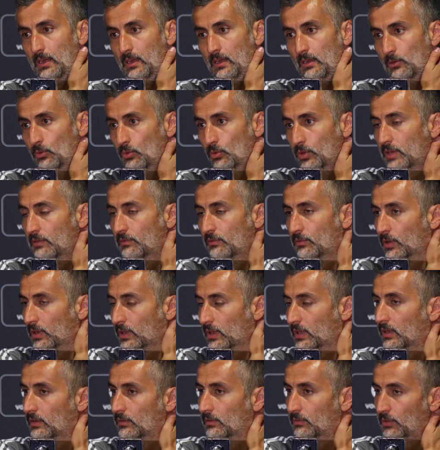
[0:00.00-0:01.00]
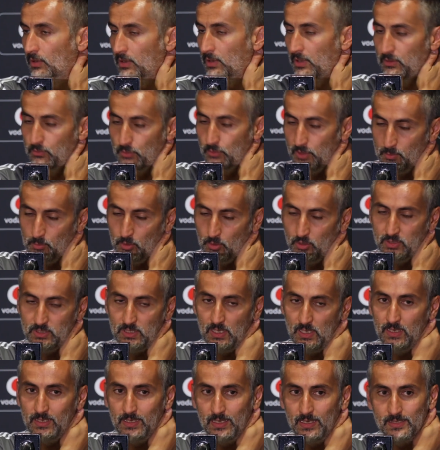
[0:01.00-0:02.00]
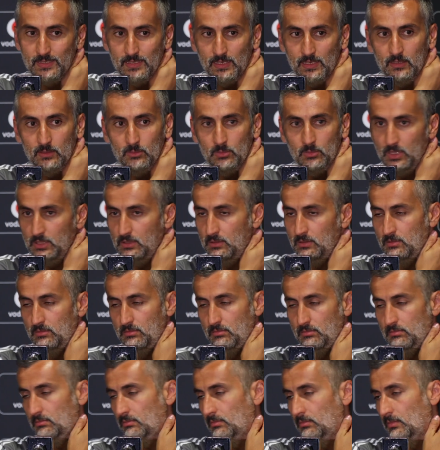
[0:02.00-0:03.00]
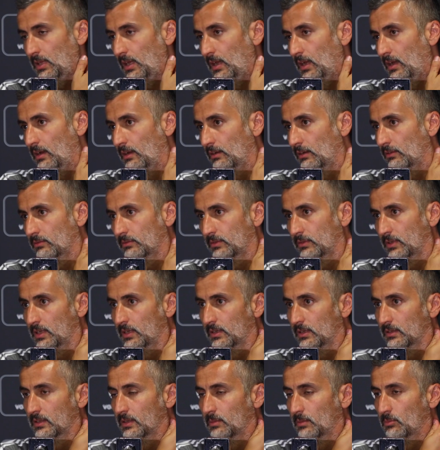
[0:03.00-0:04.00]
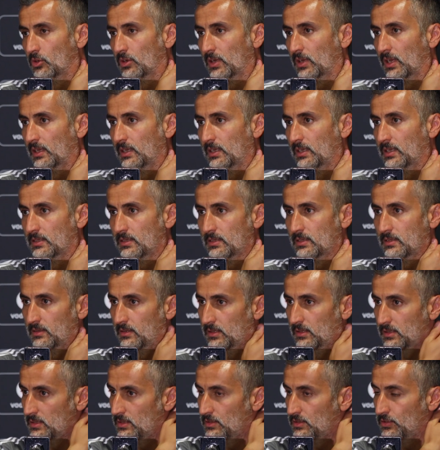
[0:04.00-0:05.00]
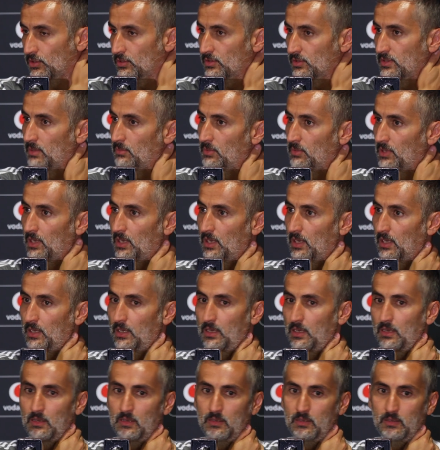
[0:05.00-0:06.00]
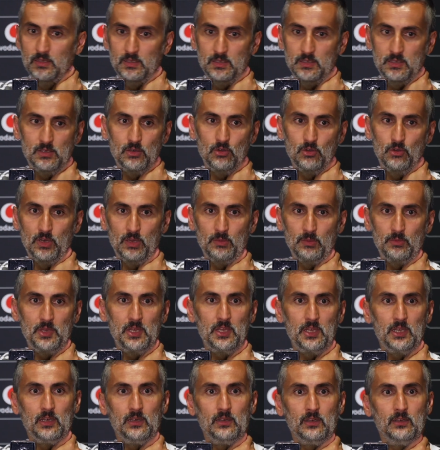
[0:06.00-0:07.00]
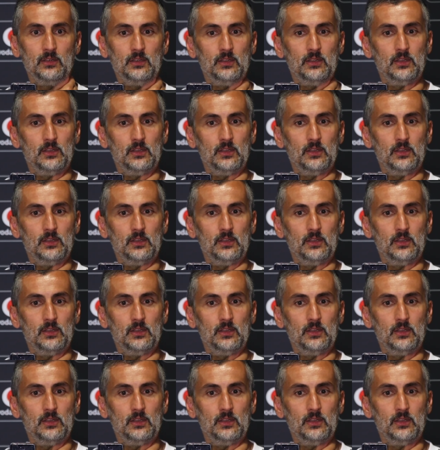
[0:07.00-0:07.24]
looking for the 3 points, like I said. But the moral is, this is just the beginning. This is gonna be a